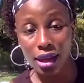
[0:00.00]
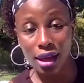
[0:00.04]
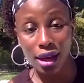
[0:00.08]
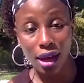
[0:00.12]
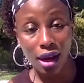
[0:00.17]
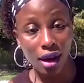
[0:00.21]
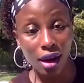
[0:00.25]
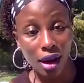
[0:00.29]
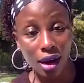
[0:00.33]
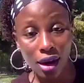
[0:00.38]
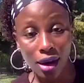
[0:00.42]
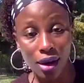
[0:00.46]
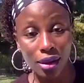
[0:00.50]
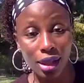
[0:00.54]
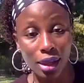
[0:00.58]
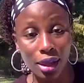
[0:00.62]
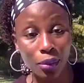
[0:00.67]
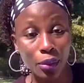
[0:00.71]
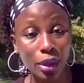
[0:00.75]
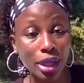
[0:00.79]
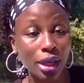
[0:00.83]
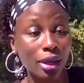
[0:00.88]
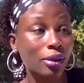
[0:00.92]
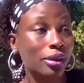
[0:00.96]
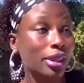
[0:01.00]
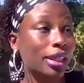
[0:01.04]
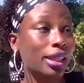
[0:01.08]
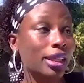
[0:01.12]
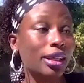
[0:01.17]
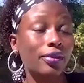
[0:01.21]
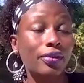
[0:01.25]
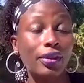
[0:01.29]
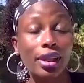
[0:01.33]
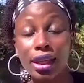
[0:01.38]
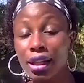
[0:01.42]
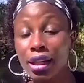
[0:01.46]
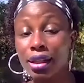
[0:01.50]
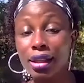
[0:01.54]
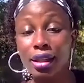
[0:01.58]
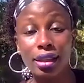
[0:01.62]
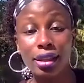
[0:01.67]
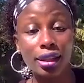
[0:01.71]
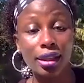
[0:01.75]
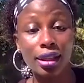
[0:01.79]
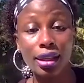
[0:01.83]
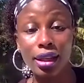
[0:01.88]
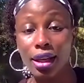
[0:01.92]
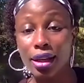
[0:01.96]
all, and we don't think of
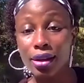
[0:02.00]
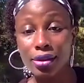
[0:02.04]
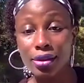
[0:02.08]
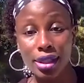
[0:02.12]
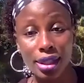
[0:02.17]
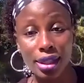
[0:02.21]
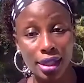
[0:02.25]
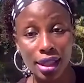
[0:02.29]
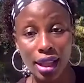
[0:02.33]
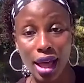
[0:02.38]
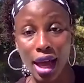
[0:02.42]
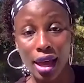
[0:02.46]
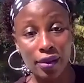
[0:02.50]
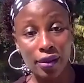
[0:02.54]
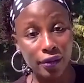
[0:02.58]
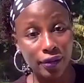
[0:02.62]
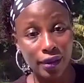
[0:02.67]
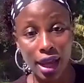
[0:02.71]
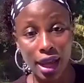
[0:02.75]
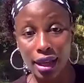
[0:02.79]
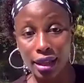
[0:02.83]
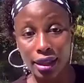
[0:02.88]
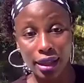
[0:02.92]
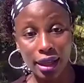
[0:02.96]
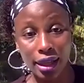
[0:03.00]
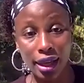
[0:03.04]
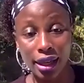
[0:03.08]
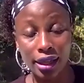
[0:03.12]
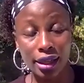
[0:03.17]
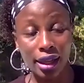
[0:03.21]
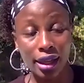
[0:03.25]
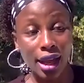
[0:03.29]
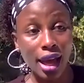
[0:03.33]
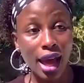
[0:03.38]
anything else in life like that.